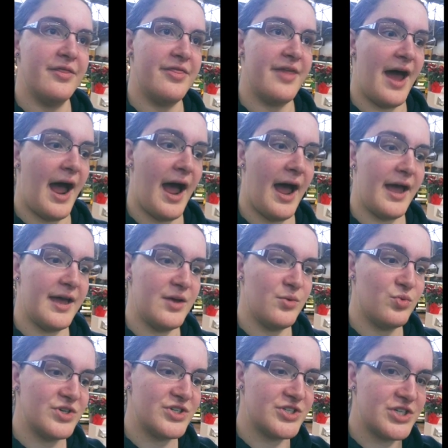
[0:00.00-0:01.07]
that
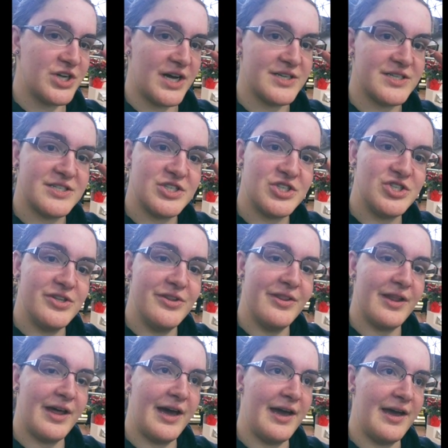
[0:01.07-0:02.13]
was just
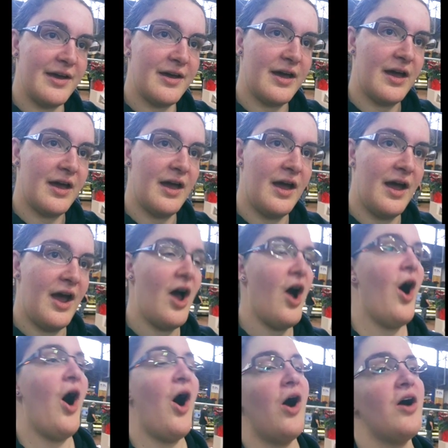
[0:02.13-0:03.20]
like
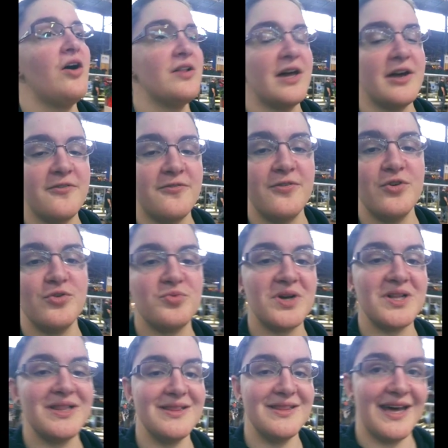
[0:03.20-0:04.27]
all like food
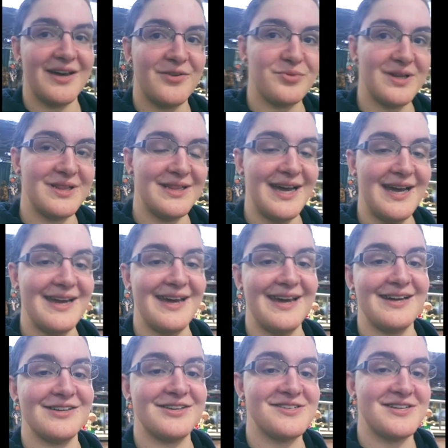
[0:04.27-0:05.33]
re like
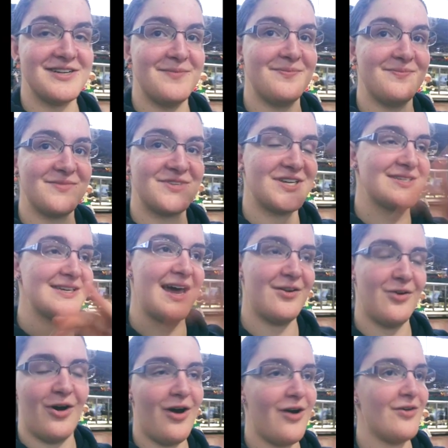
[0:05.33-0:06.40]
relating to just
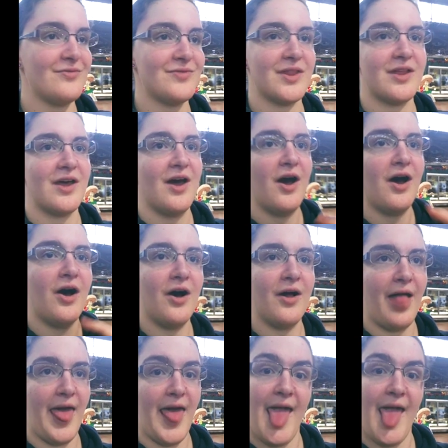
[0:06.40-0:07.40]
said all all.